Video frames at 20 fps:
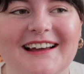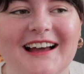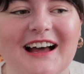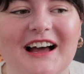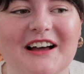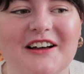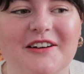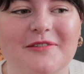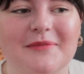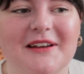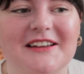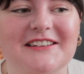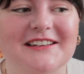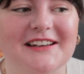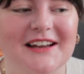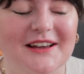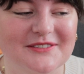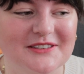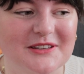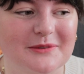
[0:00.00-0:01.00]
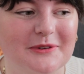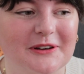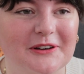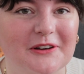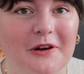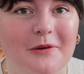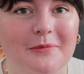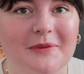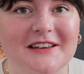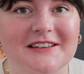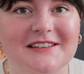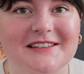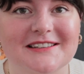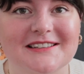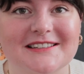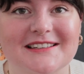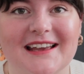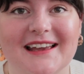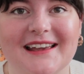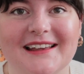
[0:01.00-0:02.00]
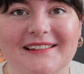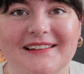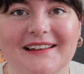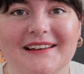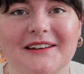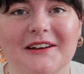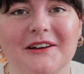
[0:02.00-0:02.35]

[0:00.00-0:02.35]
I did have someone comment and saying like,